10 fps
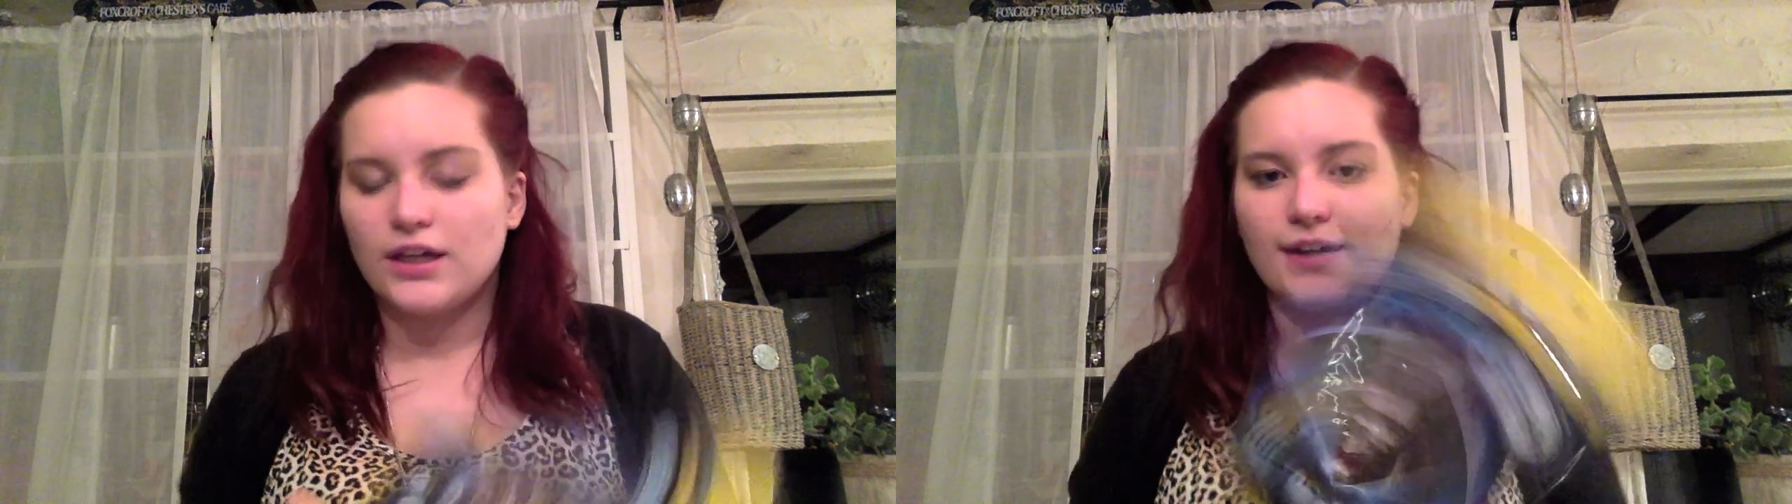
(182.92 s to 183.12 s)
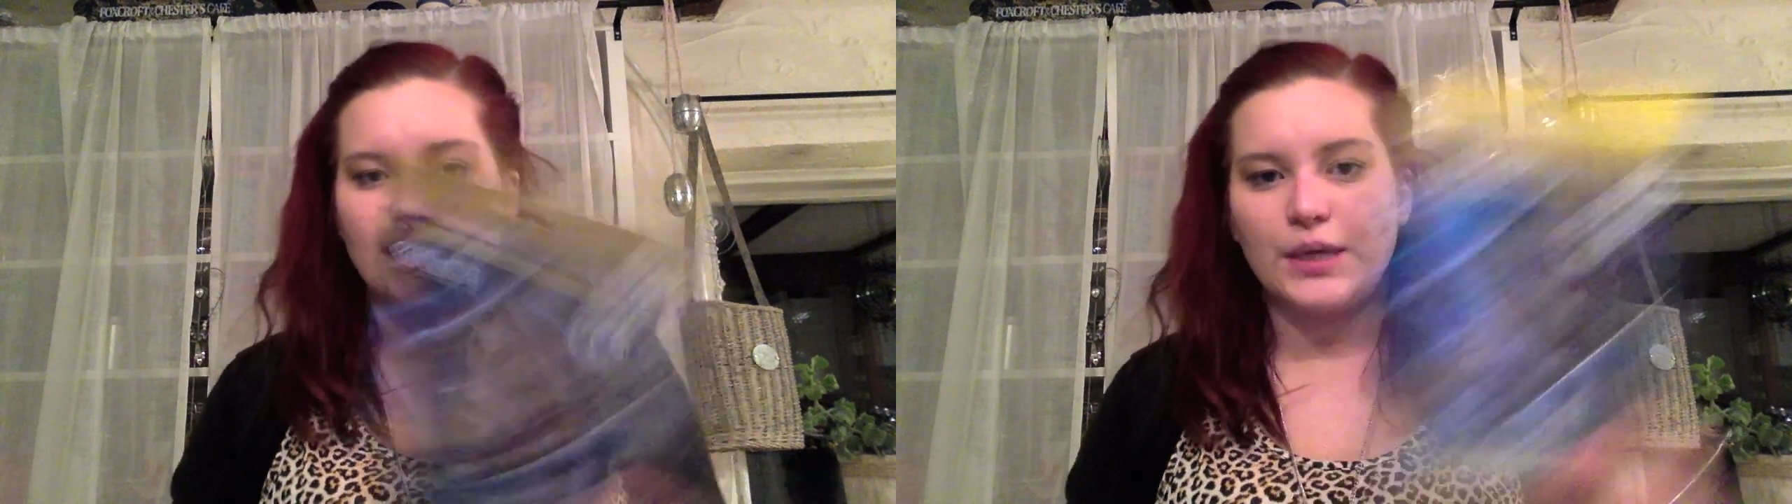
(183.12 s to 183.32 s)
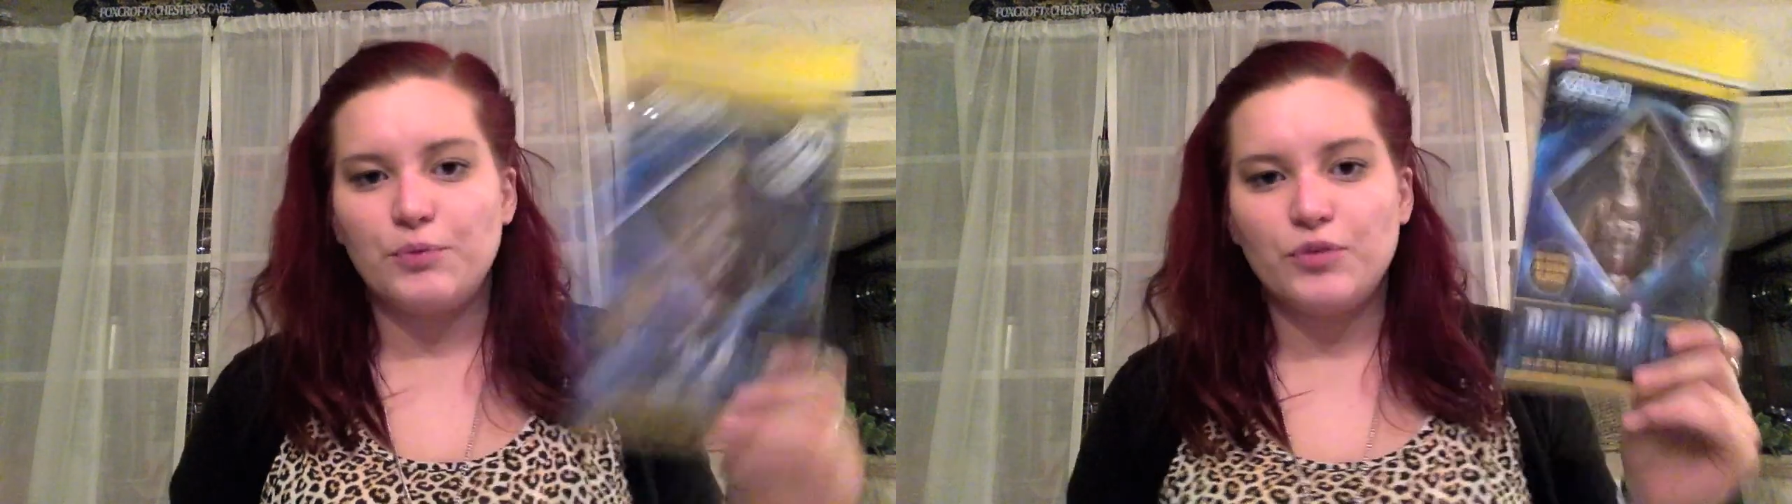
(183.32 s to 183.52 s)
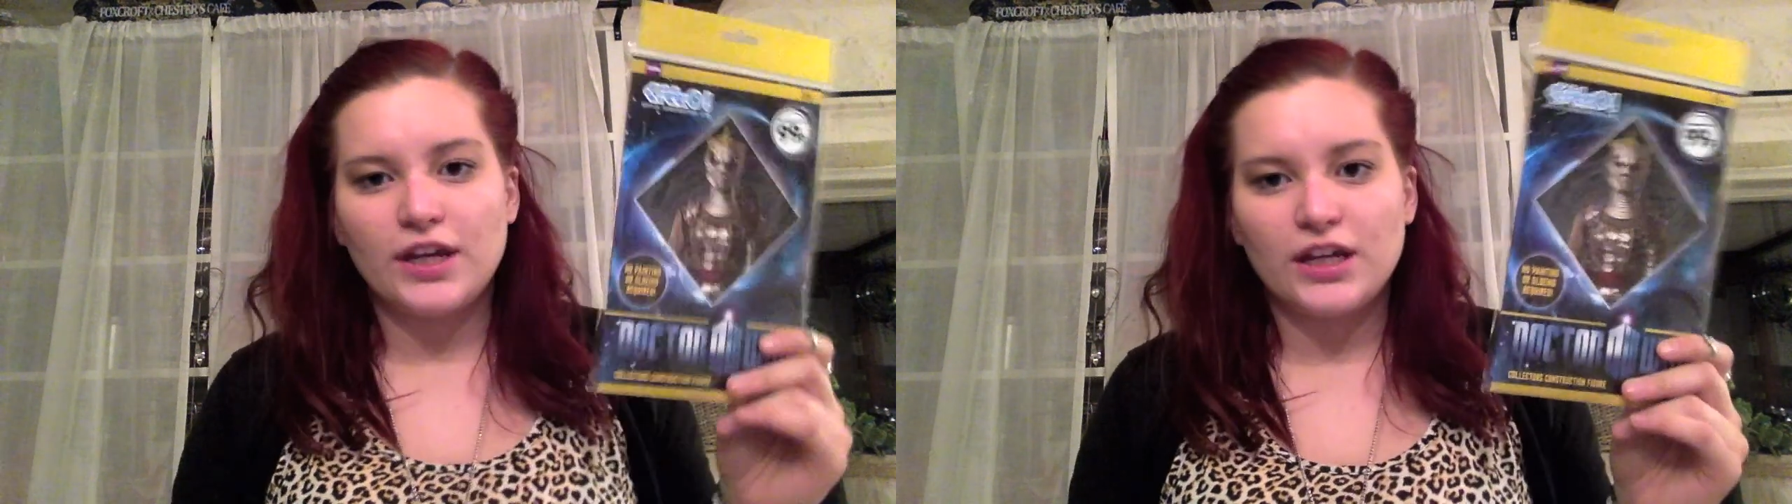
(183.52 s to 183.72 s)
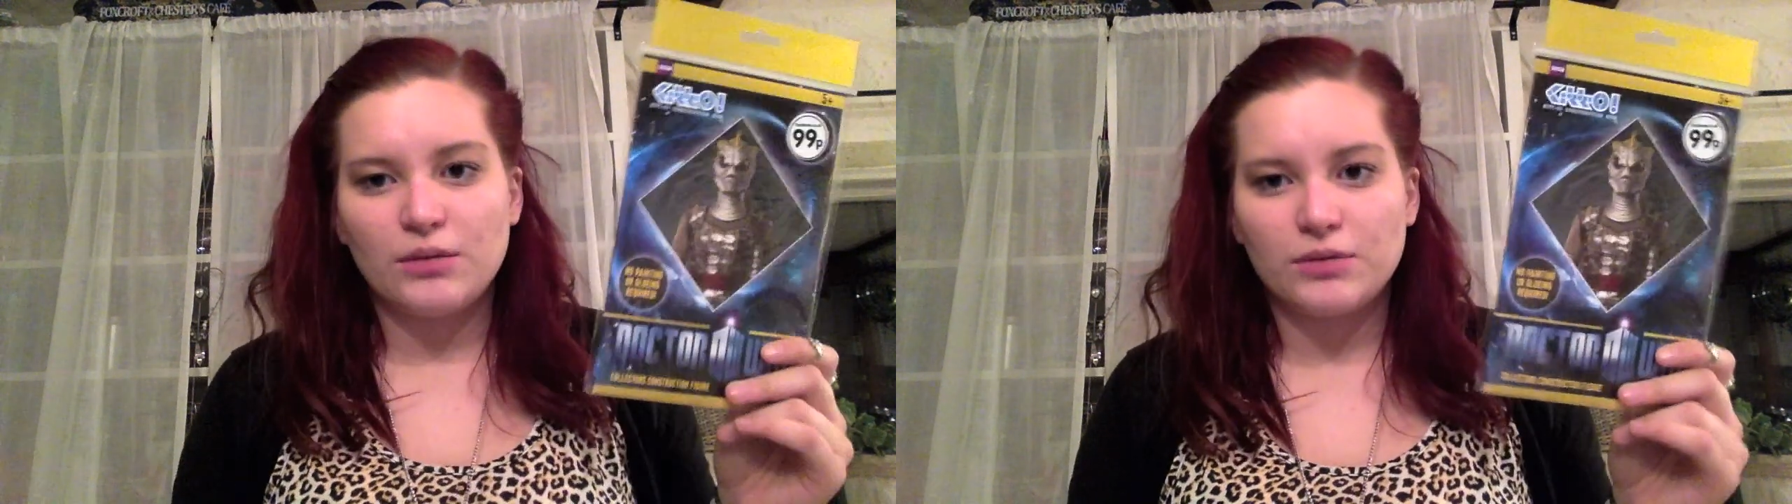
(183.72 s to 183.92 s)
I keep
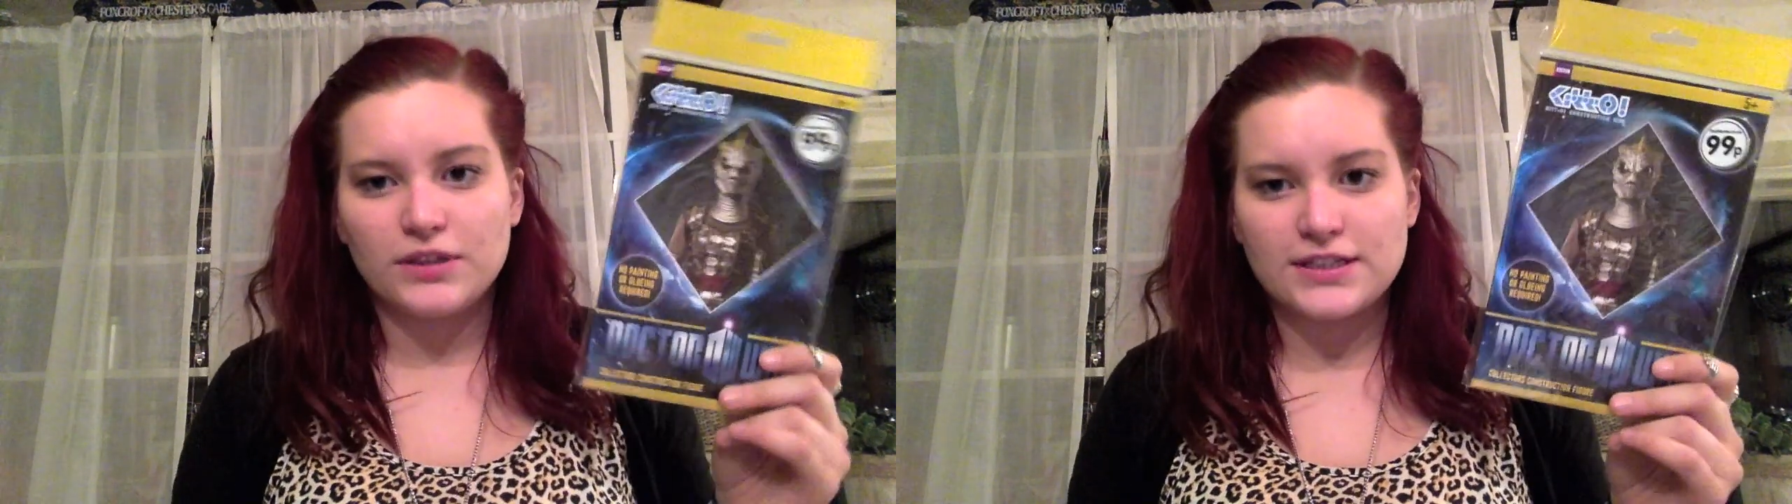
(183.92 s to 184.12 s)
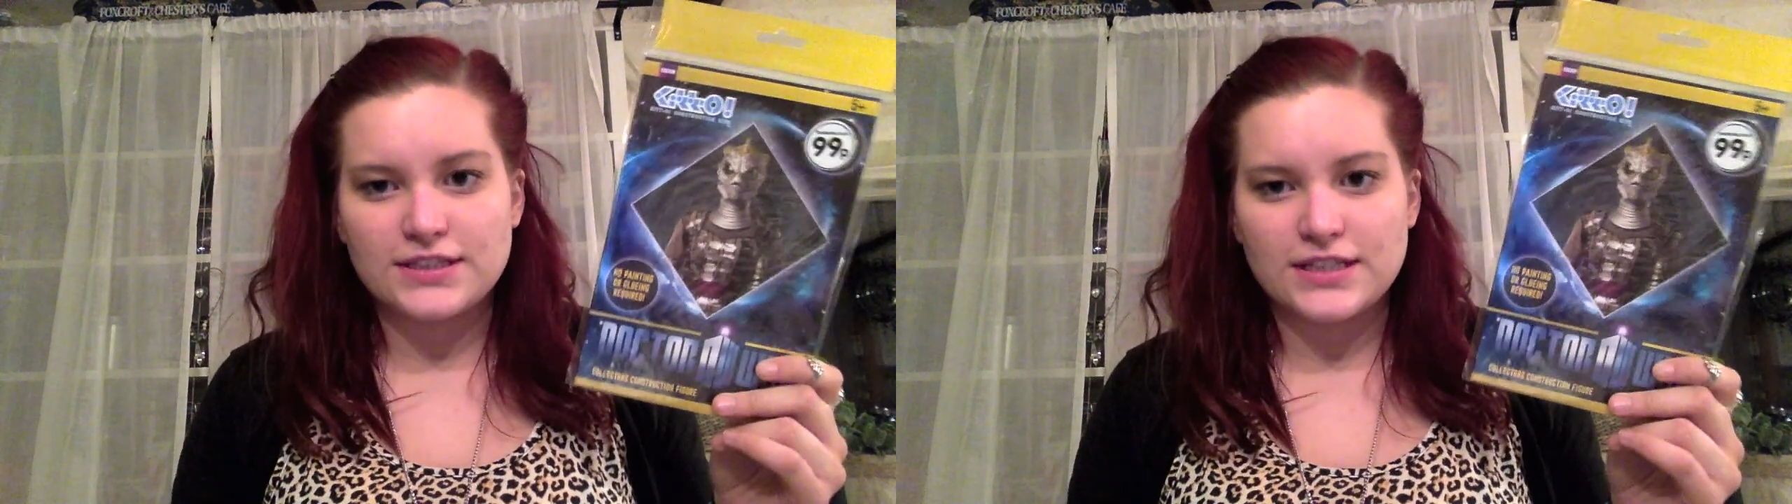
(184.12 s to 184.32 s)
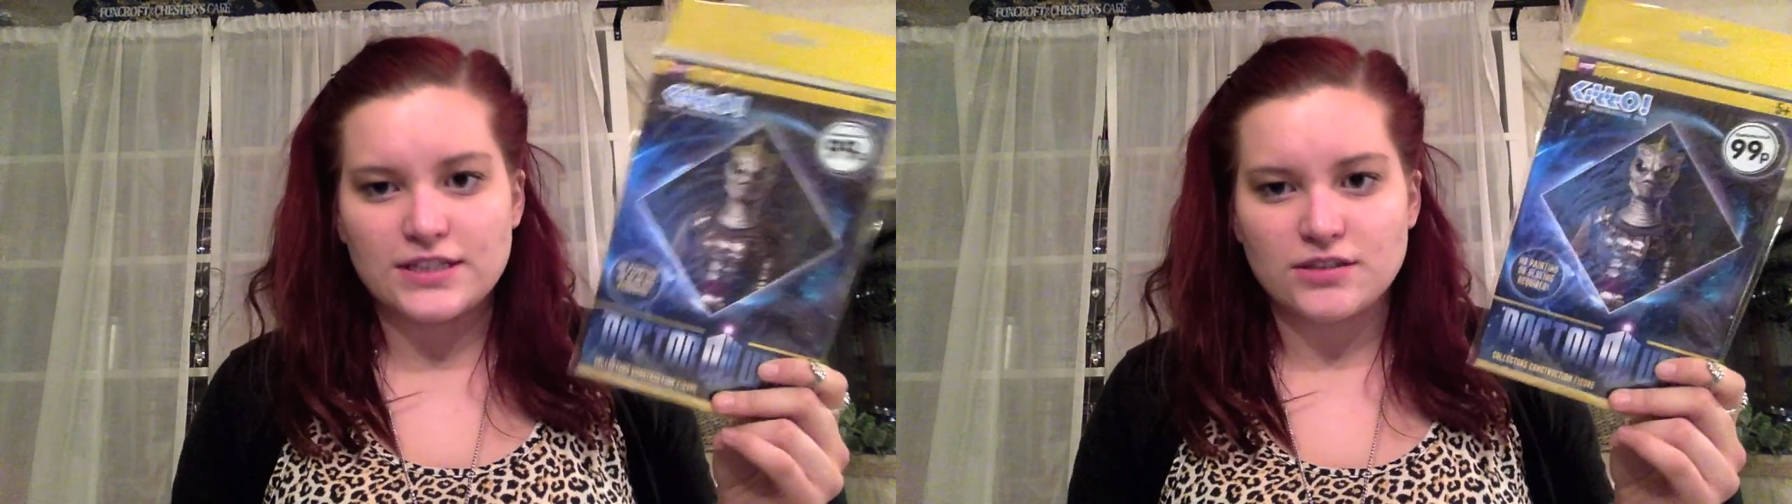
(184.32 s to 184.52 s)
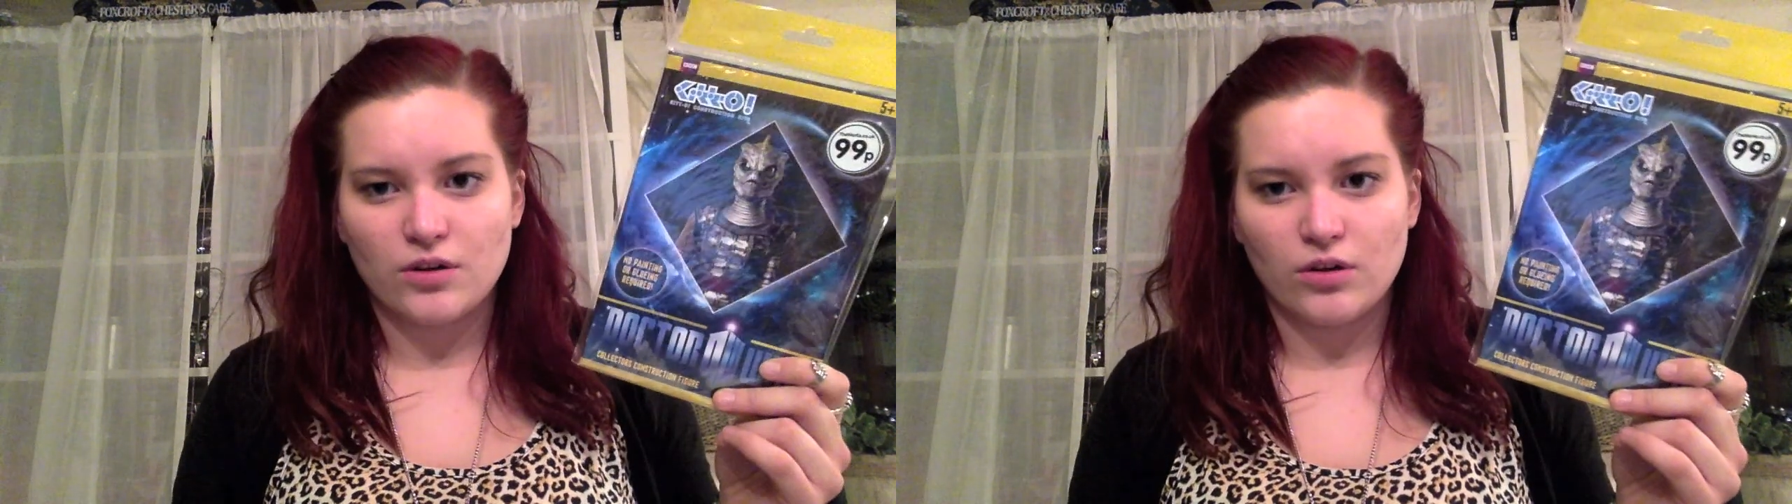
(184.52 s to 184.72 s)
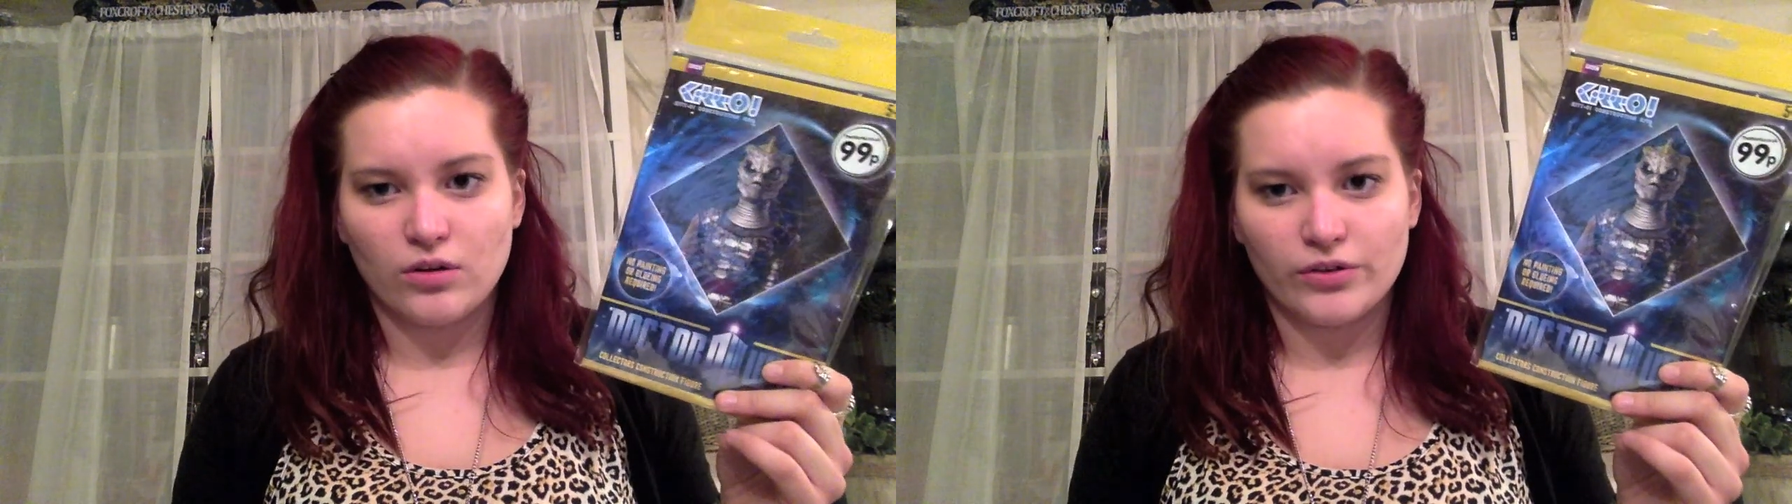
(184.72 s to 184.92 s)
forgetting what these things are
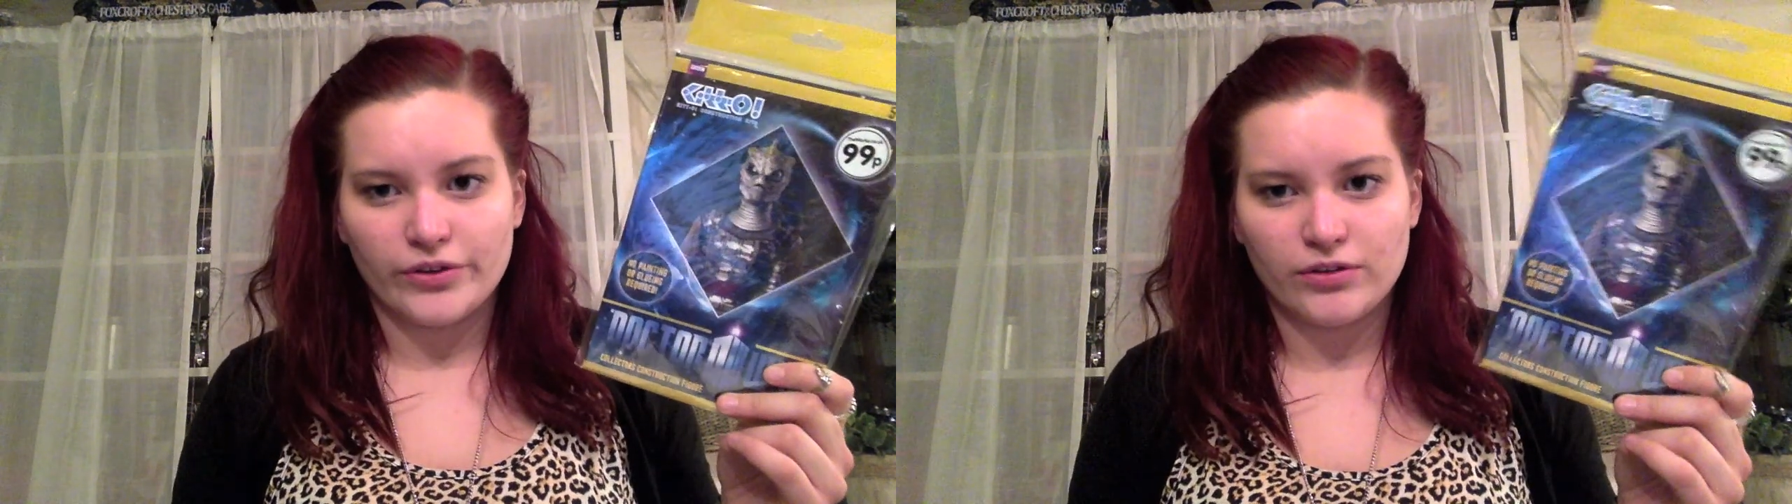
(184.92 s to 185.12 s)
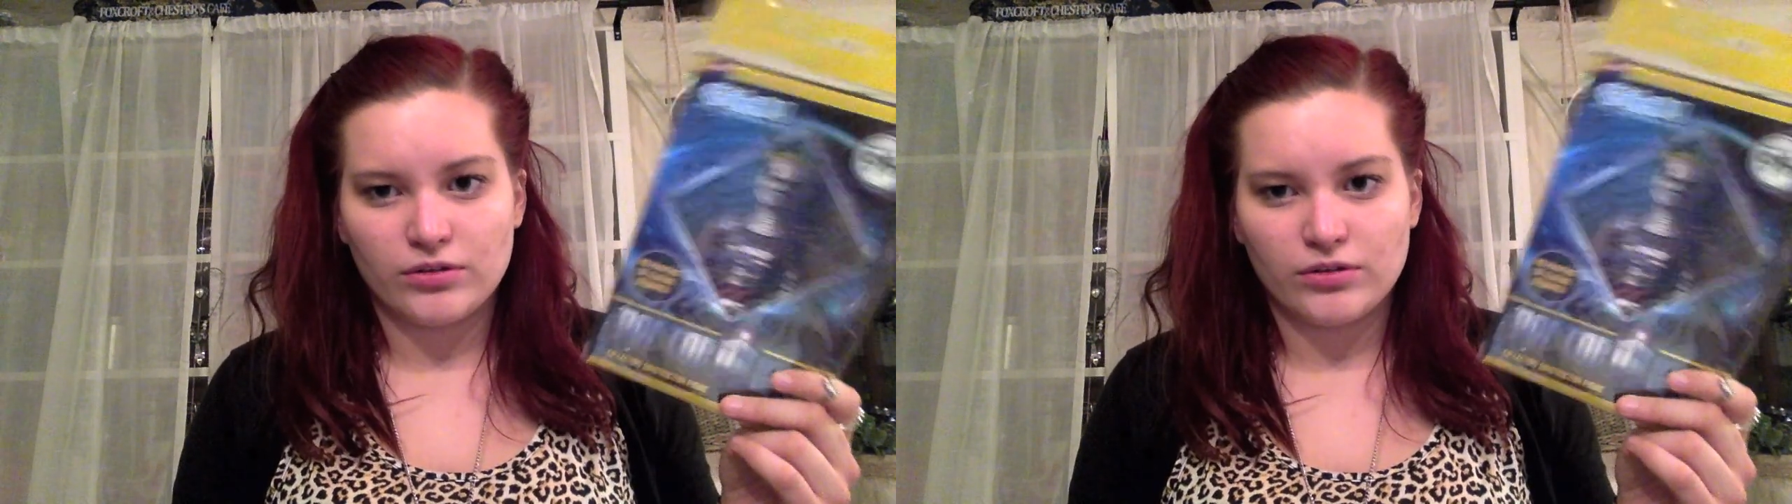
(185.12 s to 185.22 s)
called.